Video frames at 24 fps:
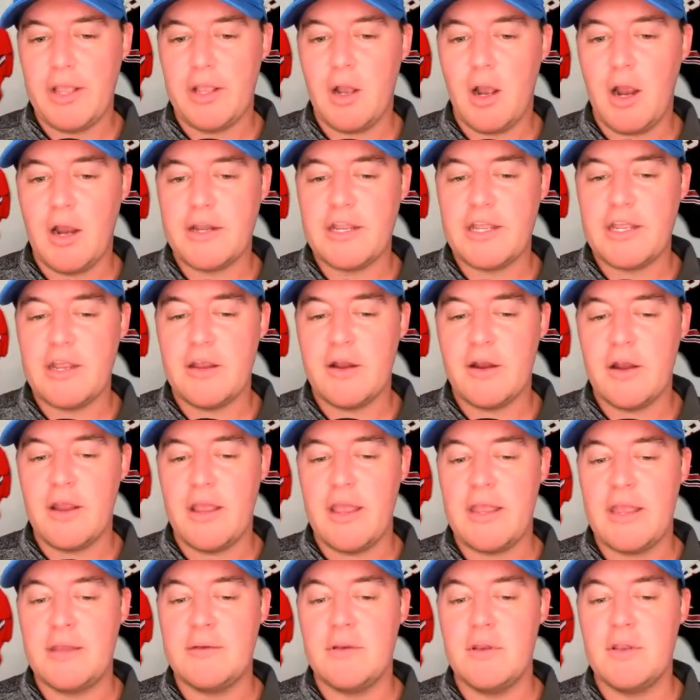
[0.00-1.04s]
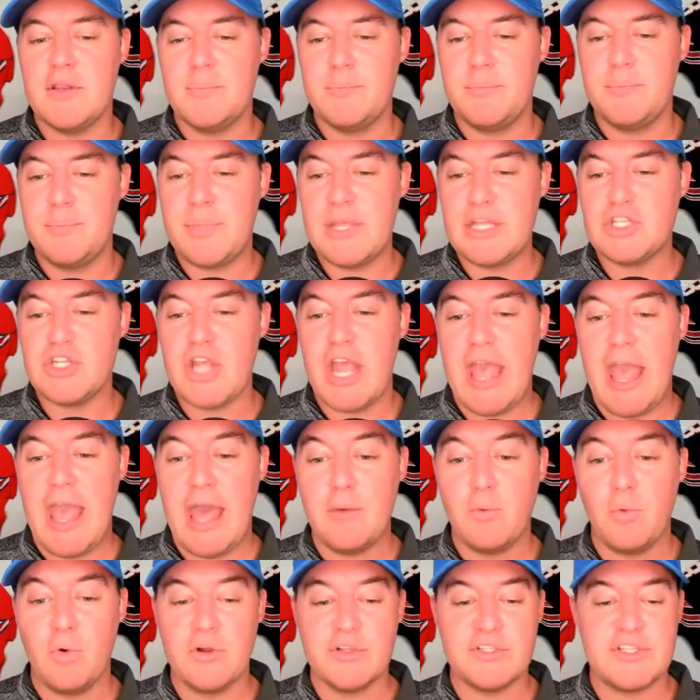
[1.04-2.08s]
guard here in BJ
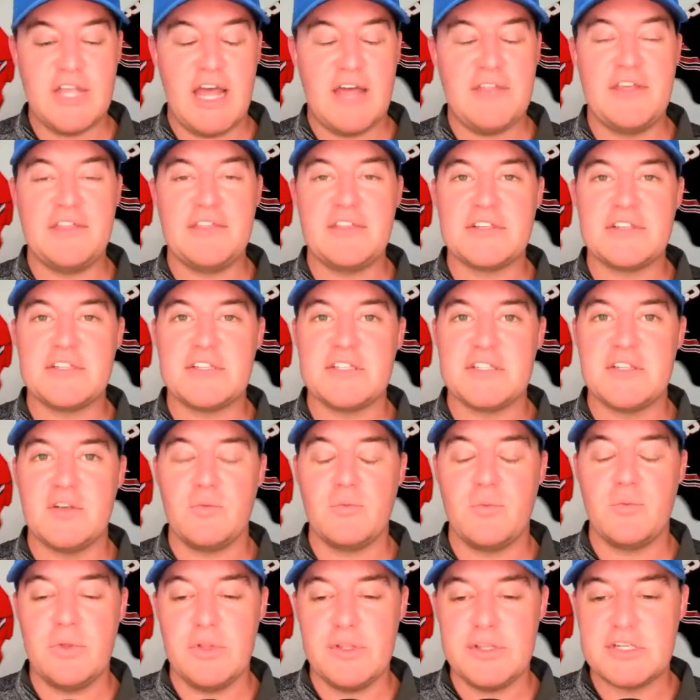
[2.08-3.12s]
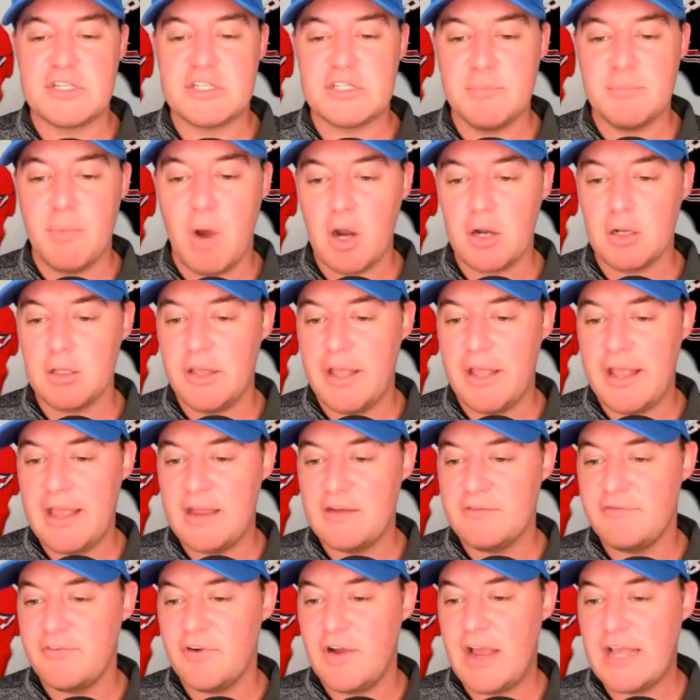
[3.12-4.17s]
Edwards. I think this is a really smart
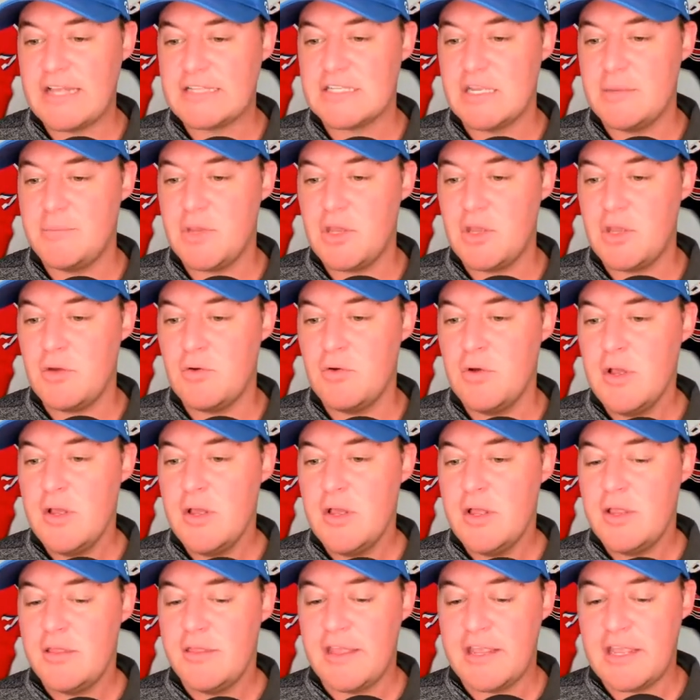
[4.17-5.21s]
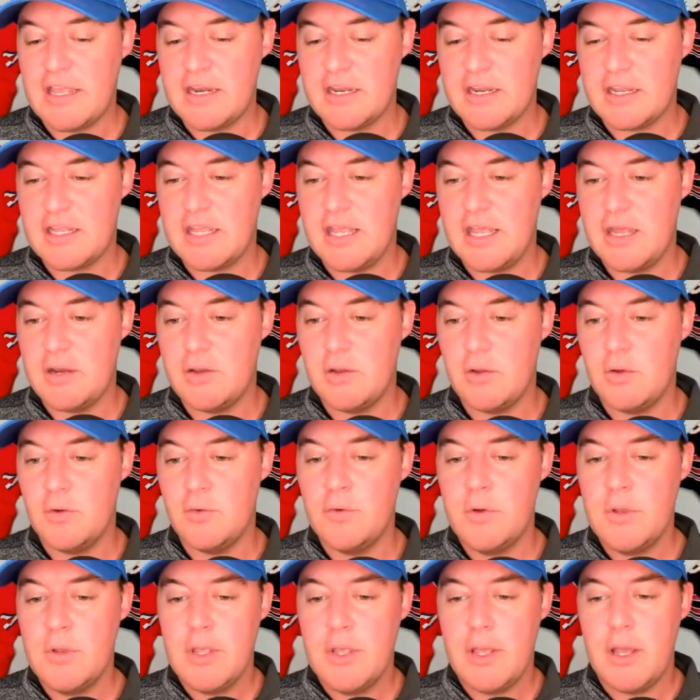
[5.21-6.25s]
land for SMU. They get a kid
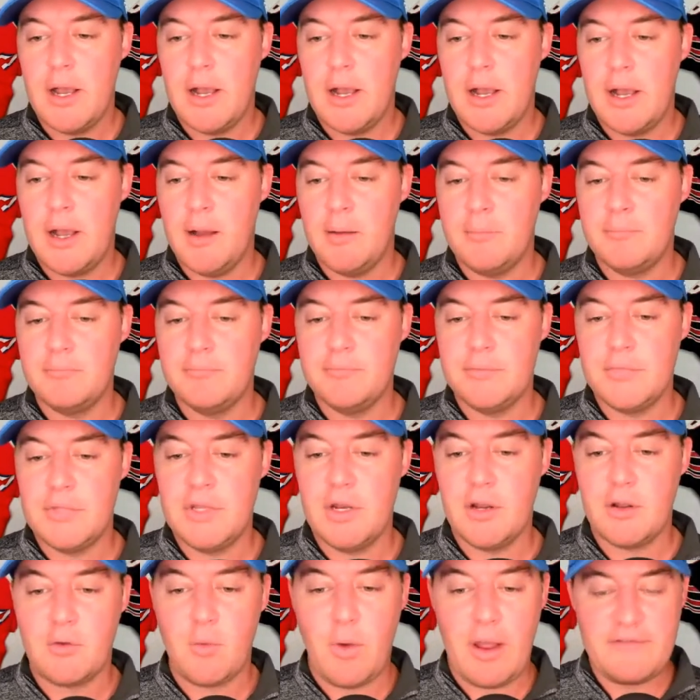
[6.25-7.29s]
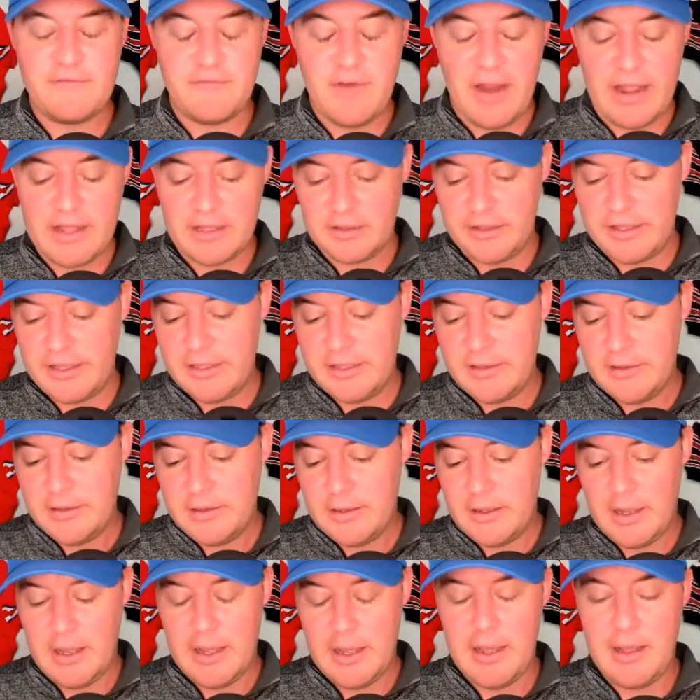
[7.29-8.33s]
who, you know, quite frankly,
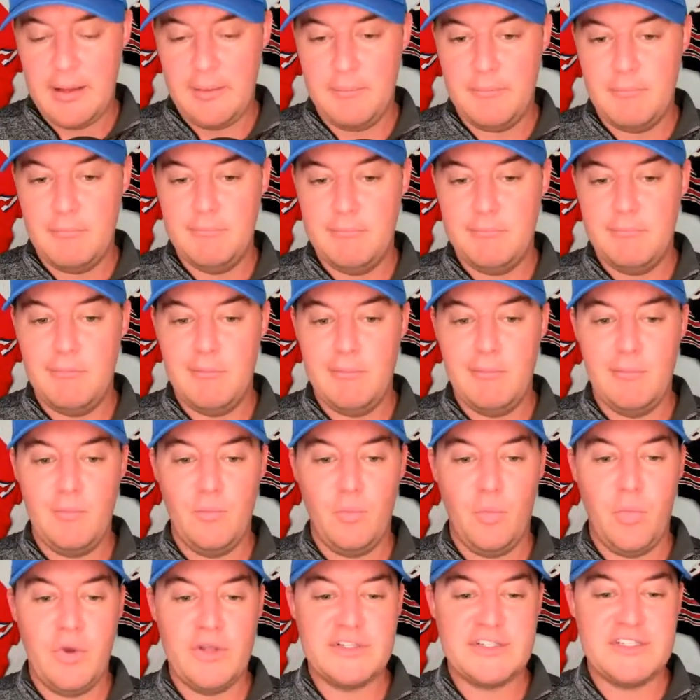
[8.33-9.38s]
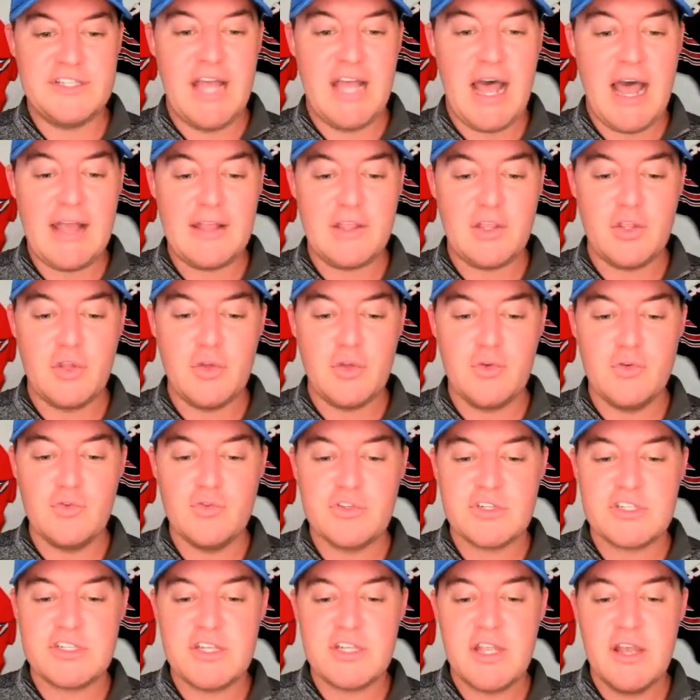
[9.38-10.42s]
was not
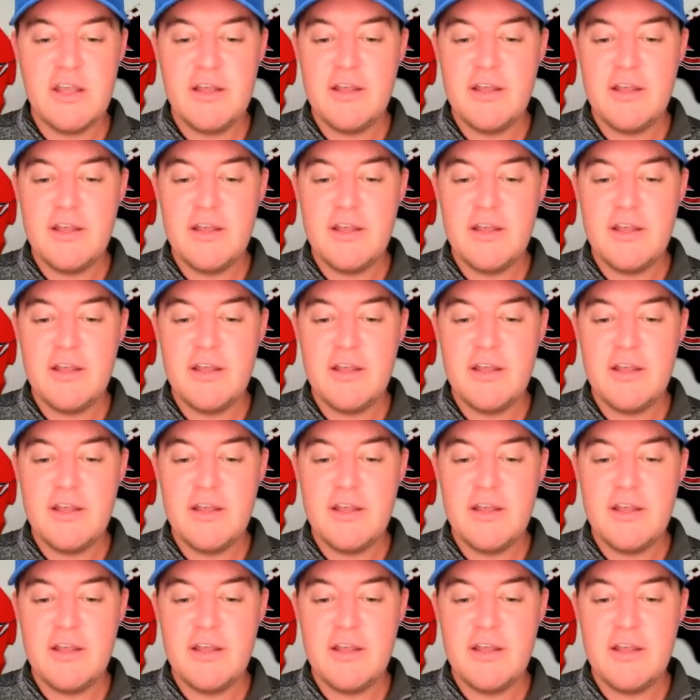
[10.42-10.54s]
used